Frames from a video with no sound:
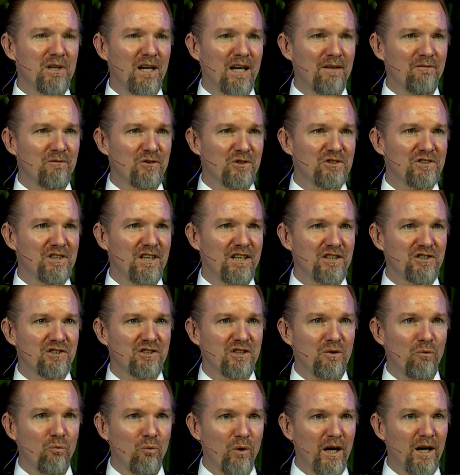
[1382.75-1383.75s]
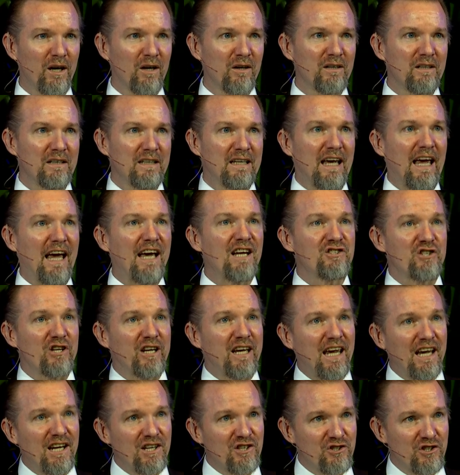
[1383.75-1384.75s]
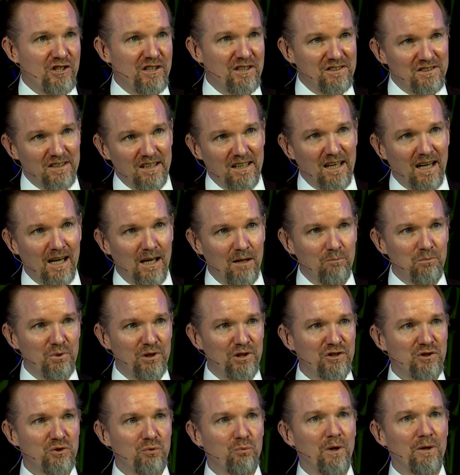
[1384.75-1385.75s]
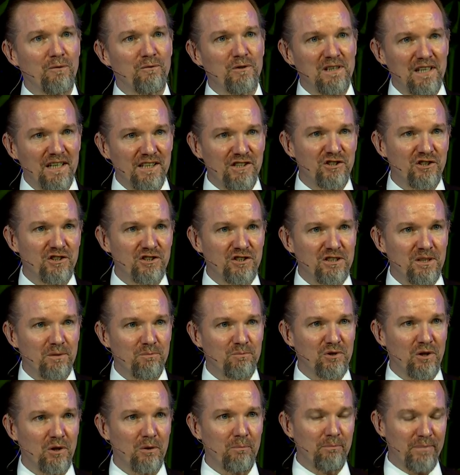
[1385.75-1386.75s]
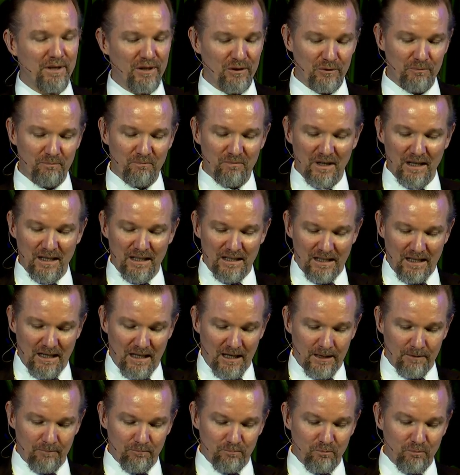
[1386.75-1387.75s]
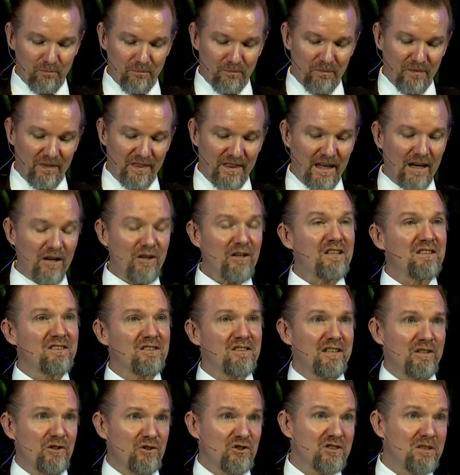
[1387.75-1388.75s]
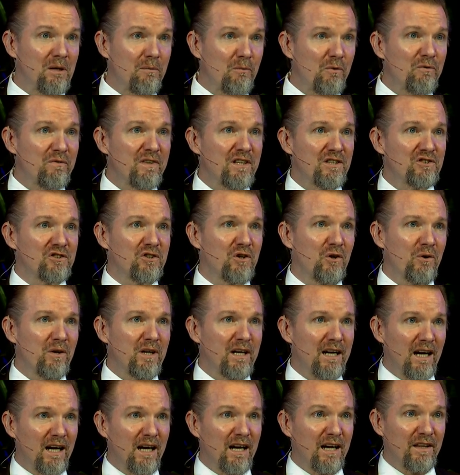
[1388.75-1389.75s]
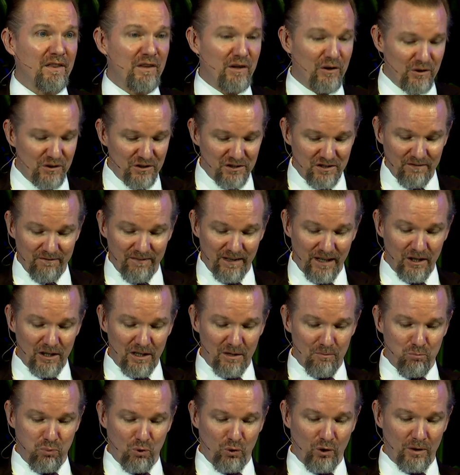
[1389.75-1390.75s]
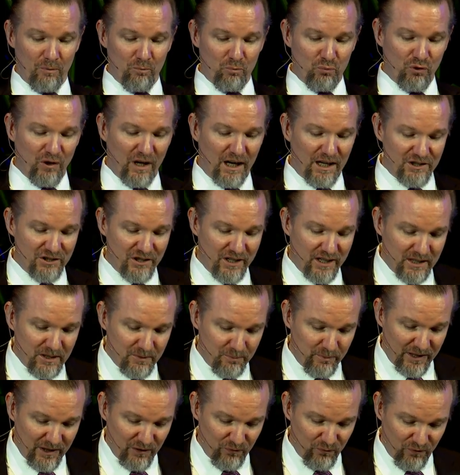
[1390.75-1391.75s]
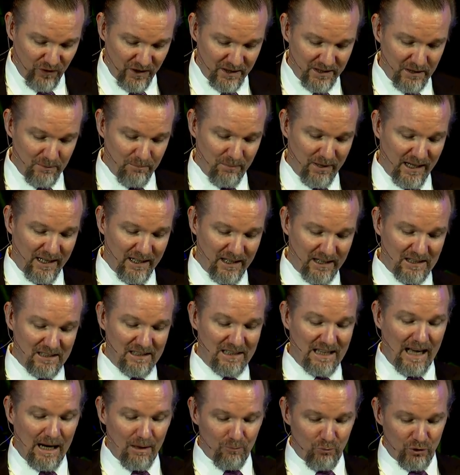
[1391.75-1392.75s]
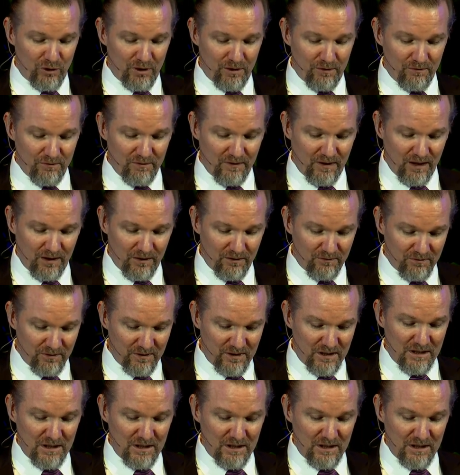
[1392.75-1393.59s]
conversation where education is accomplished, where relationships are built. Um, there, there's some of this going on. There is a very important project being funded by a collaborative of